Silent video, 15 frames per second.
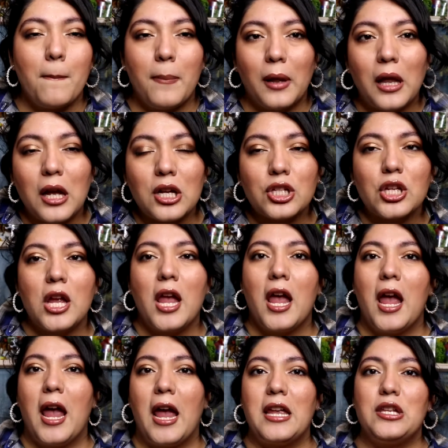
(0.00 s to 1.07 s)
blush,
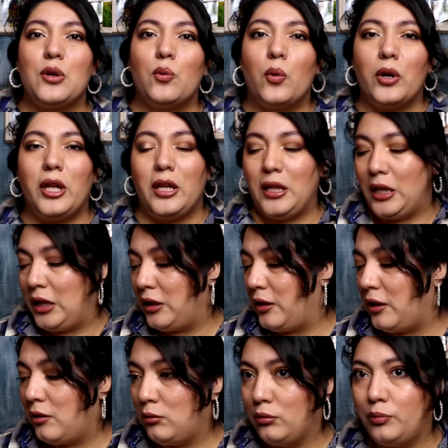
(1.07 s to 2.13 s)
and you wouldn't
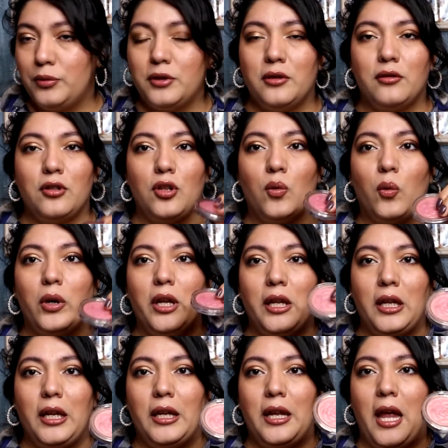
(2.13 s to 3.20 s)
need
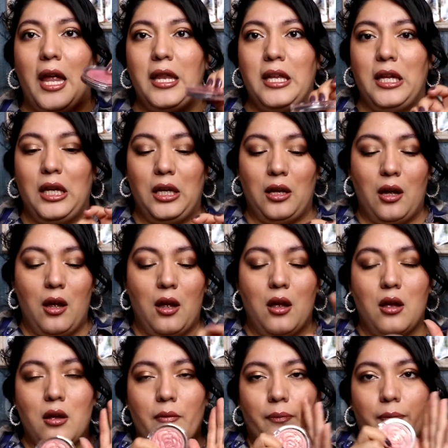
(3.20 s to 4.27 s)
any
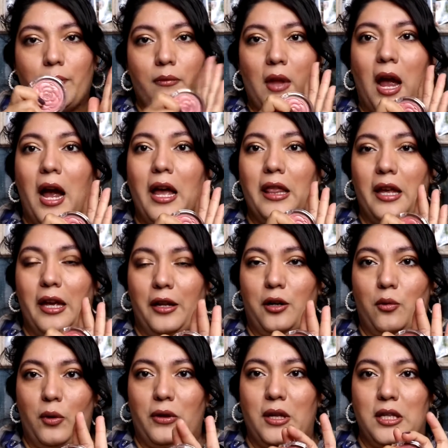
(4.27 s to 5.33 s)
highlighter
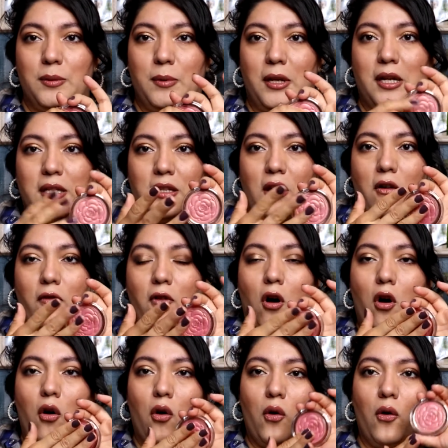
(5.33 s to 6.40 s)
with this because of
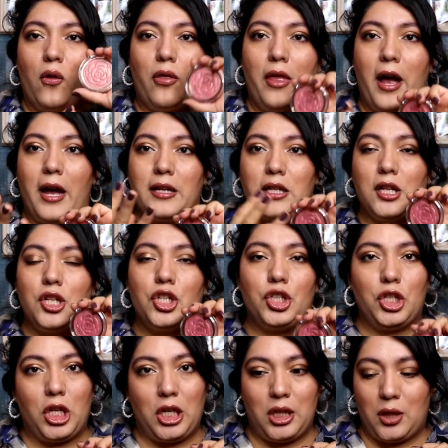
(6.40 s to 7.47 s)
all that
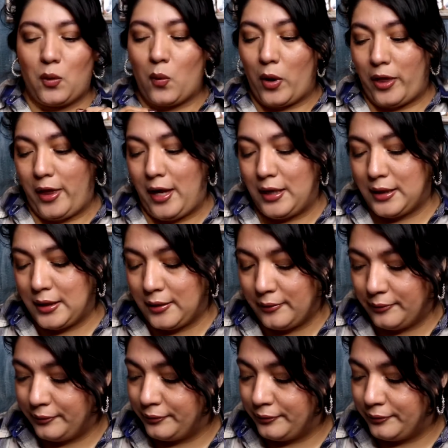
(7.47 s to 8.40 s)
sheen with it.